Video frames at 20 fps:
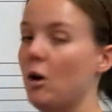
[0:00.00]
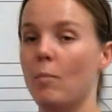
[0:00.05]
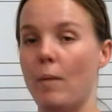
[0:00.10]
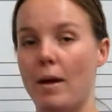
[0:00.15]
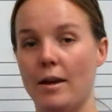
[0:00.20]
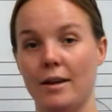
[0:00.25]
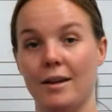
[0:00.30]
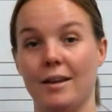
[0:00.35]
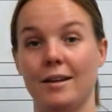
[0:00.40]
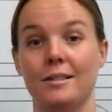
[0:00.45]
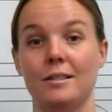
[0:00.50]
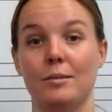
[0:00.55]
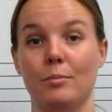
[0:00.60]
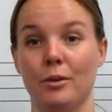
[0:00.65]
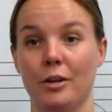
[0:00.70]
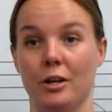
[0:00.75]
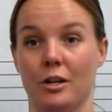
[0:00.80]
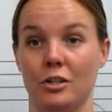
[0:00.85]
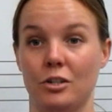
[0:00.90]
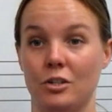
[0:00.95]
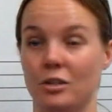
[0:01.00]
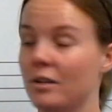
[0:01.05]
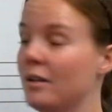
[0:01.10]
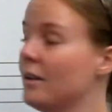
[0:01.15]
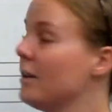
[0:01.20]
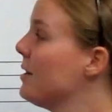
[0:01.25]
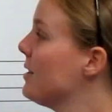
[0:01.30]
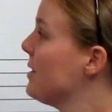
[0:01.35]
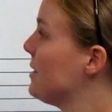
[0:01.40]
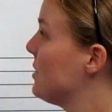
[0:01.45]
making it diminished.
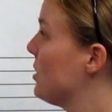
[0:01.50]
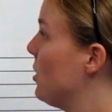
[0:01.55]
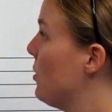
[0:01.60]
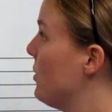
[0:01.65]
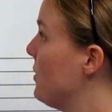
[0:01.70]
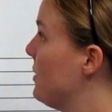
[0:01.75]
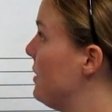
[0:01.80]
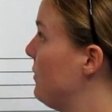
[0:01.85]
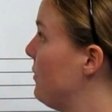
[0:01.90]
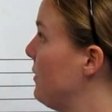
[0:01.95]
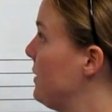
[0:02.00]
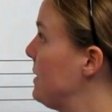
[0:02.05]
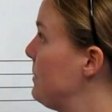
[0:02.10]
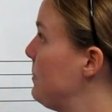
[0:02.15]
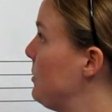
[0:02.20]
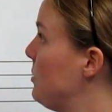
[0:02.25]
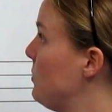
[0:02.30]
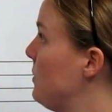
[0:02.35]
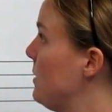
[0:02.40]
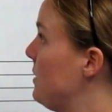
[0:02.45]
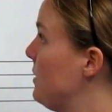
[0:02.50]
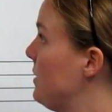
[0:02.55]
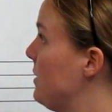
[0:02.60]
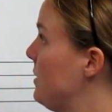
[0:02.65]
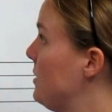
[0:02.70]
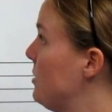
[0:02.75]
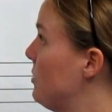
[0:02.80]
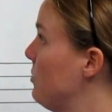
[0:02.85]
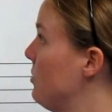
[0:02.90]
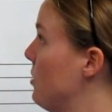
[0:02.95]
So the difference between
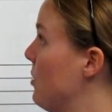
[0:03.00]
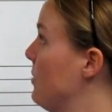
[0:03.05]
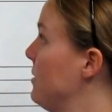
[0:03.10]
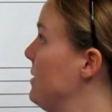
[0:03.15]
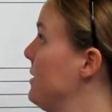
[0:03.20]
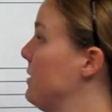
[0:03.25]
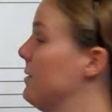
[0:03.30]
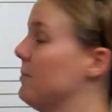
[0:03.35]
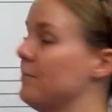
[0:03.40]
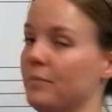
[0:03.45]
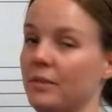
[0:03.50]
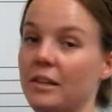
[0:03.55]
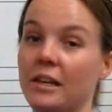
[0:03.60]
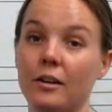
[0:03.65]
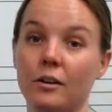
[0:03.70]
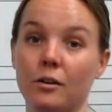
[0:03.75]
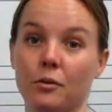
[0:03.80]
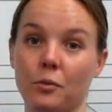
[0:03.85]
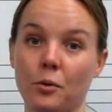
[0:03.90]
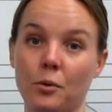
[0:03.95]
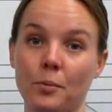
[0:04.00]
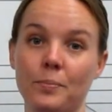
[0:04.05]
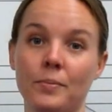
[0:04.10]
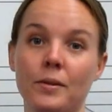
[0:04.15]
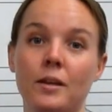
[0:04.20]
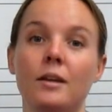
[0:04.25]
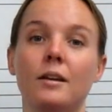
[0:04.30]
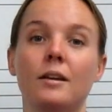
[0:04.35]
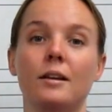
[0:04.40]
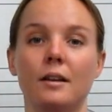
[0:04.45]
these 2 notes, the interval,
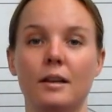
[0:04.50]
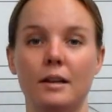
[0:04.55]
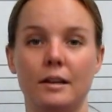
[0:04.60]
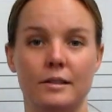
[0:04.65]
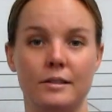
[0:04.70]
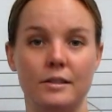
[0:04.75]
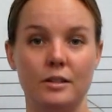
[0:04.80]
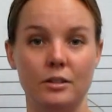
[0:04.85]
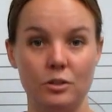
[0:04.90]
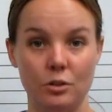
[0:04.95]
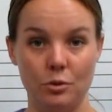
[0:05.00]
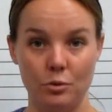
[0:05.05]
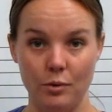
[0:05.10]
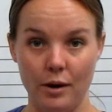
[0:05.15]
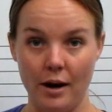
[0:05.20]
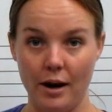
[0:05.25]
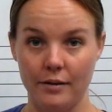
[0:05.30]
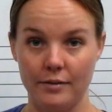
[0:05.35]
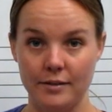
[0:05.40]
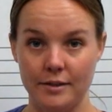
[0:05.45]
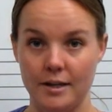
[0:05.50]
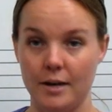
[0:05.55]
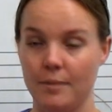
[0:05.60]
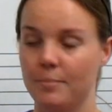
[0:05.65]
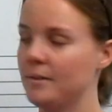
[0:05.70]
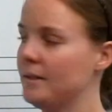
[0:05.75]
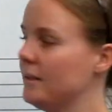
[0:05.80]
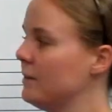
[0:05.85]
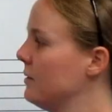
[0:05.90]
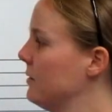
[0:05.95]
is 2 half
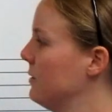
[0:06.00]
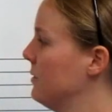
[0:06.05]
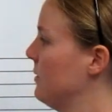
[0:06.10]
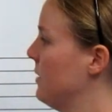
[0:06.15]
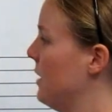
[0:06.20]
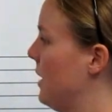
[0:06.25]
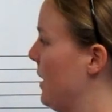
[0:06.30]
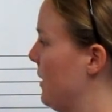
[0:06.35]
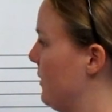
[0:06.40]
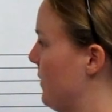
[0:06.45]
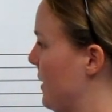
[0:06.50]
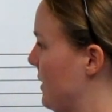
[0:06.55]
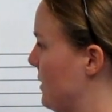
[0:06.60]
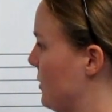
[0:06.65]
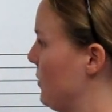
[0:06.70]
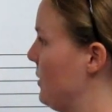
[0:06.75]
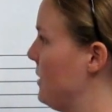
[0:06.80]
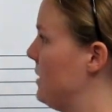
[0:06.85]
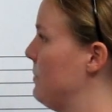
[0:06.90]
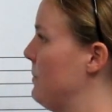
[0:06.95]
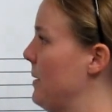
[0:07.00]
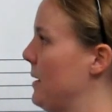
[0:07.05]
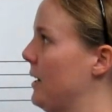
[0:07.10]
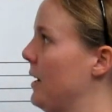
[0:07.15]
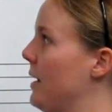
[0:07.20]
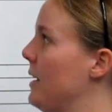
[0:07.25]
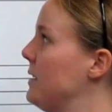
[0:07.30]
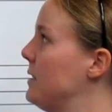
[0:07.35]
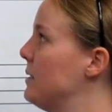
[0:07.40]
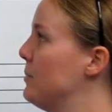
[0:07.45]
steps, and that's going to make
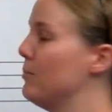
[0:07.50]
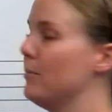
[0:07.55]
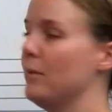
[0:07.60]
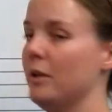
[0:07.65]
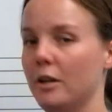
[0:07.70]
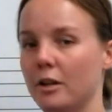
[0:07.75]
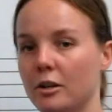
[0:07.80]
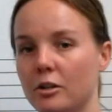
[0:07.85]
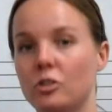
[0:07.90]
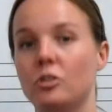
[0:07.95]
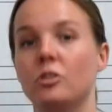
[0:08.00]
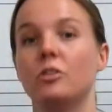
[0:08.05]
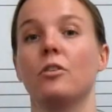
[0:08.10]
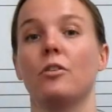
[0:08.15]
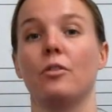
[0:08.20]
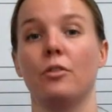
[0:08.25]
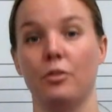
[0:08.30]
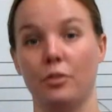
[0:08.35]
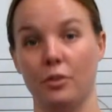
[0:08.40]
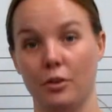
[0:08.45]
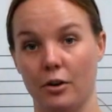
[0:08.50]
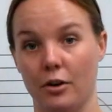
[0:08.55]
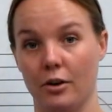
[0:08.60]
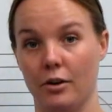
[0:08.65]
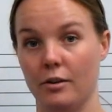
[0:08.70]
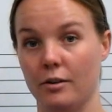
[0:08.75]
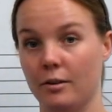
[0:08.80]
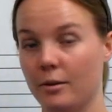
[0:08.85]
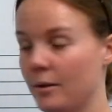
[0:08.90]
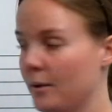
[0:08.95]
it a diminished
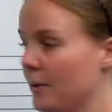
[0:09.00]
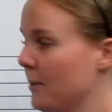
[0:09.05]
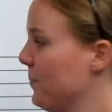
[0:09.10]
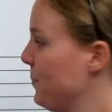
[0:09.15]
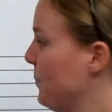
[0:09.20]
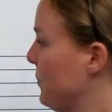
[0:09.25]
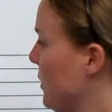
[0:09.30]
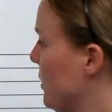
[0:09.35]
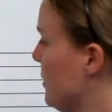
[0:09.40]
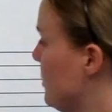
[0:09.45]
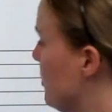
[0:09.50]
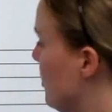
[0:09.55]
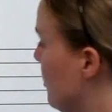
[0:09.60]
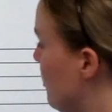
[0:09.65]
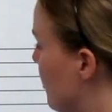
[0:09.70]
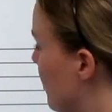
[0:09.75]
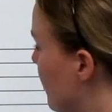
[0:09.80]
third. So you